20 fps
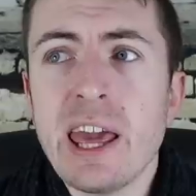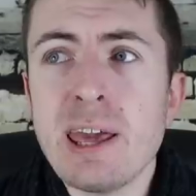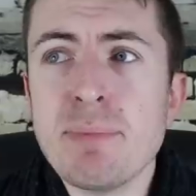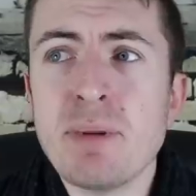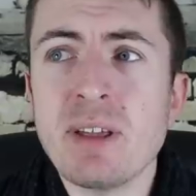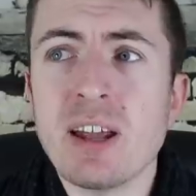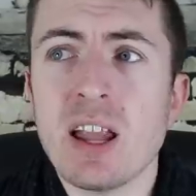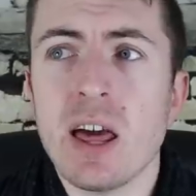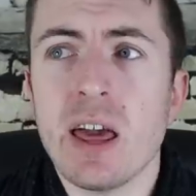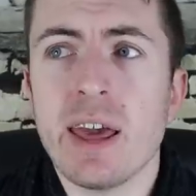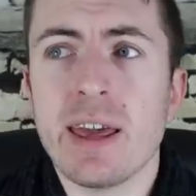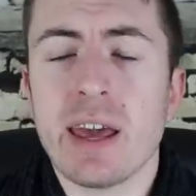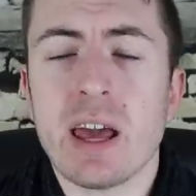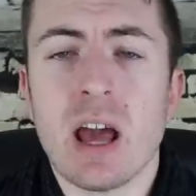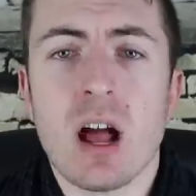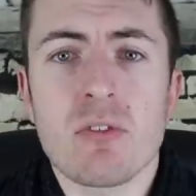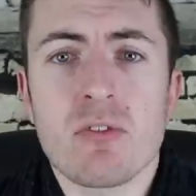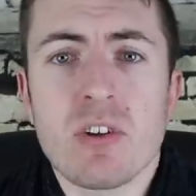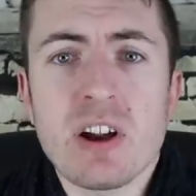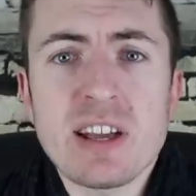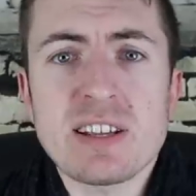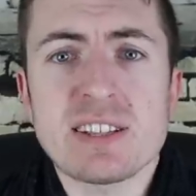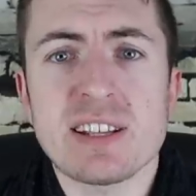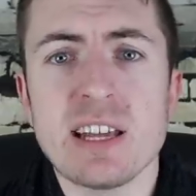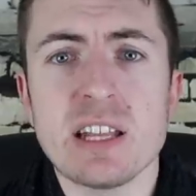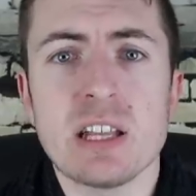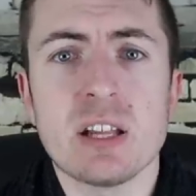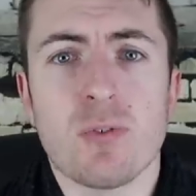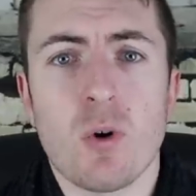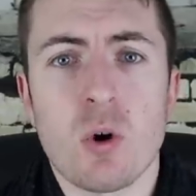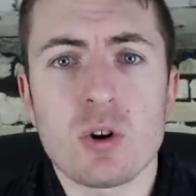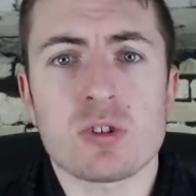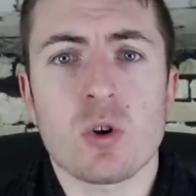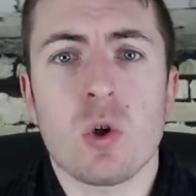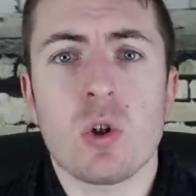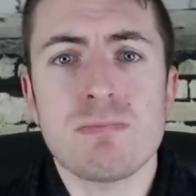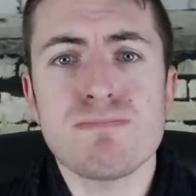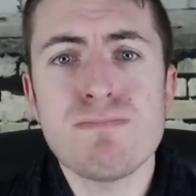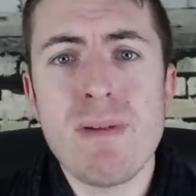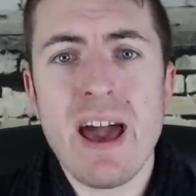he'd be like a recently divorced
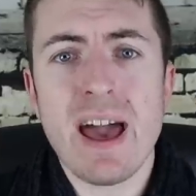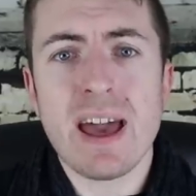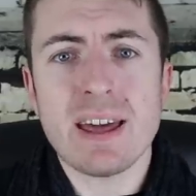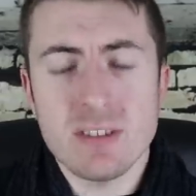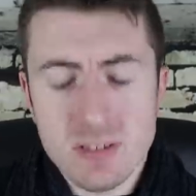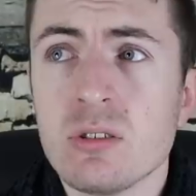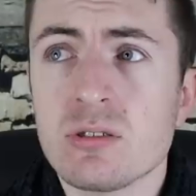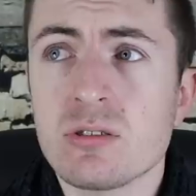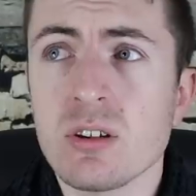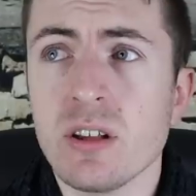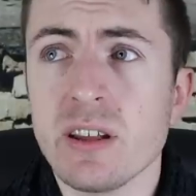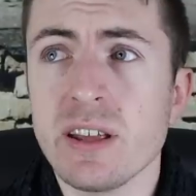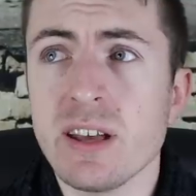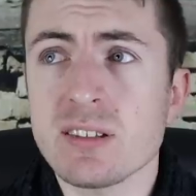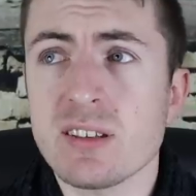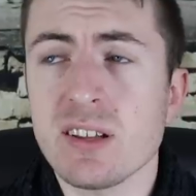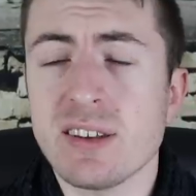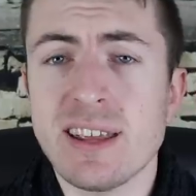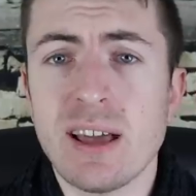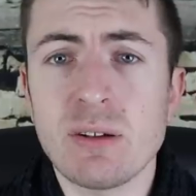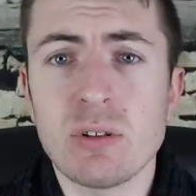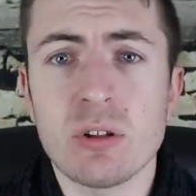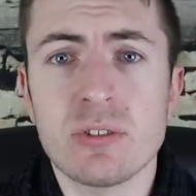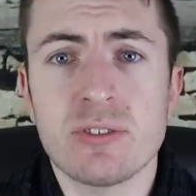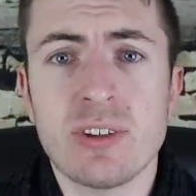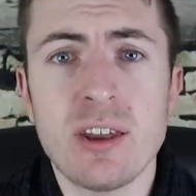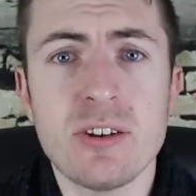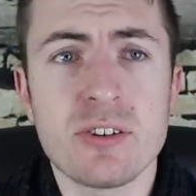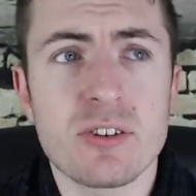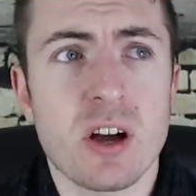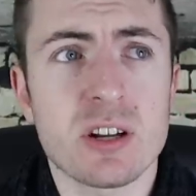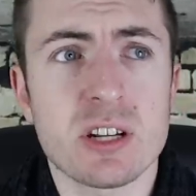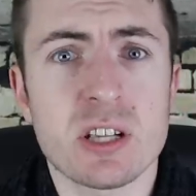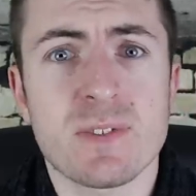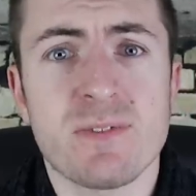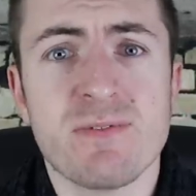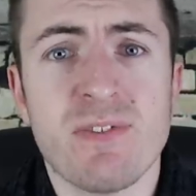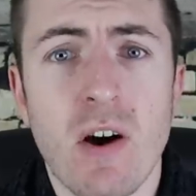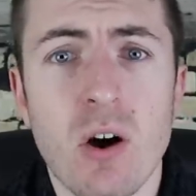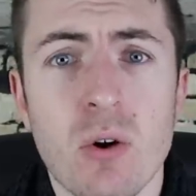old man who suddenly has to download Tinder on
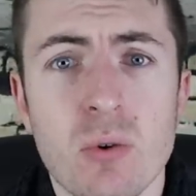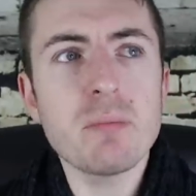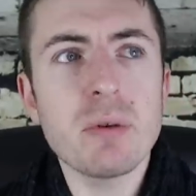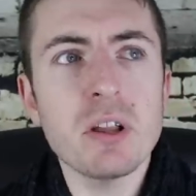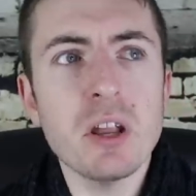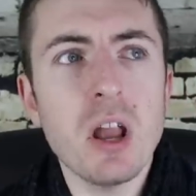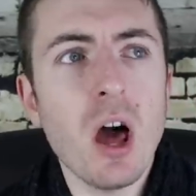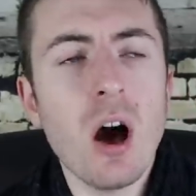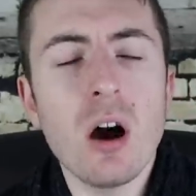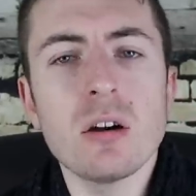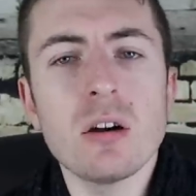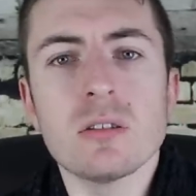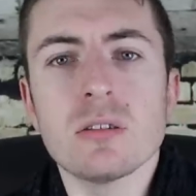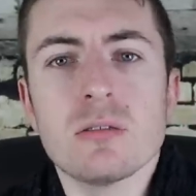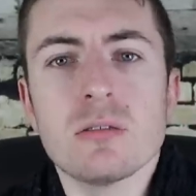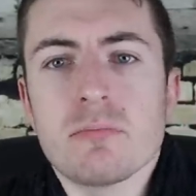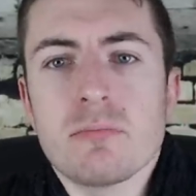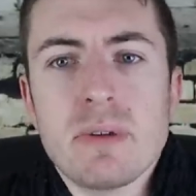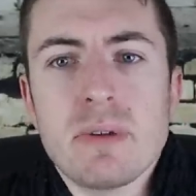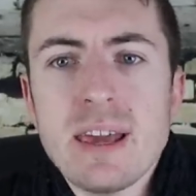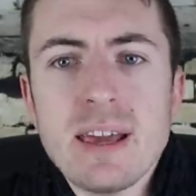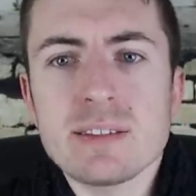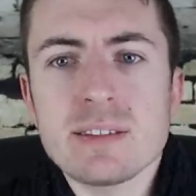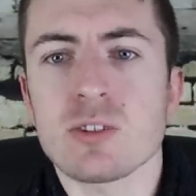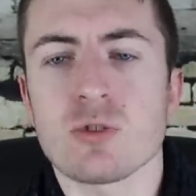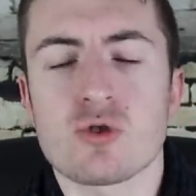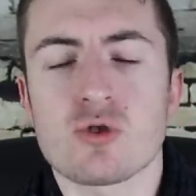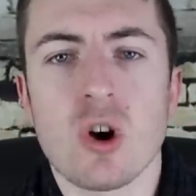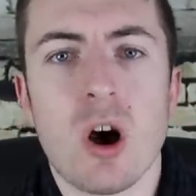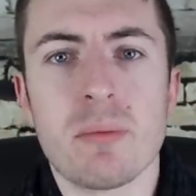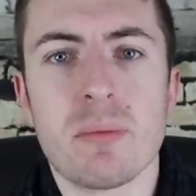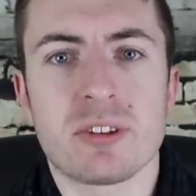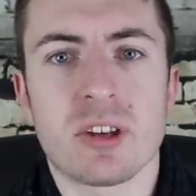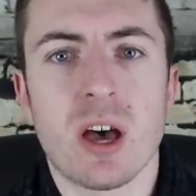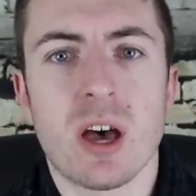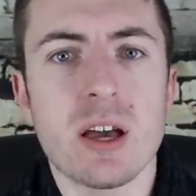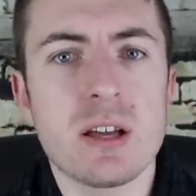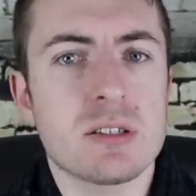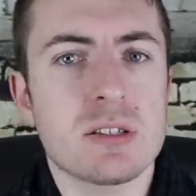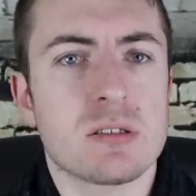his phone. But no, me isn't
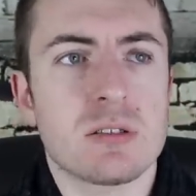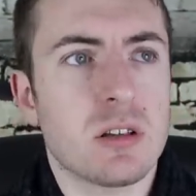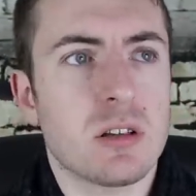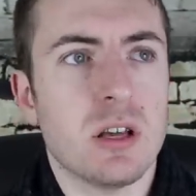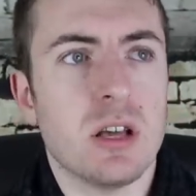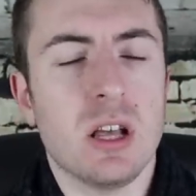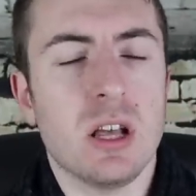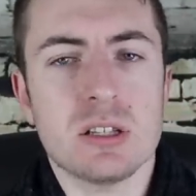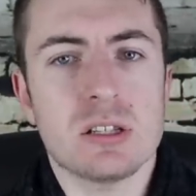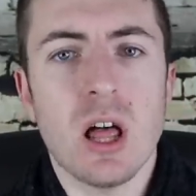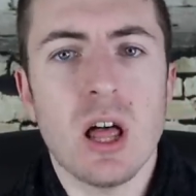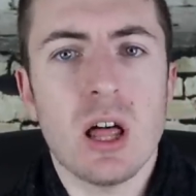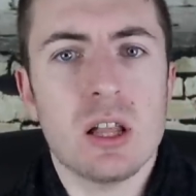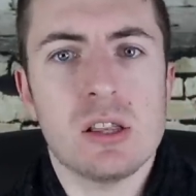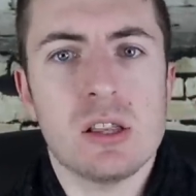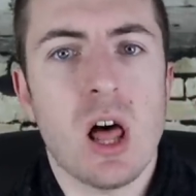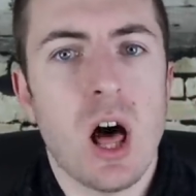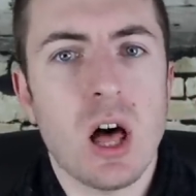traumatised. He's not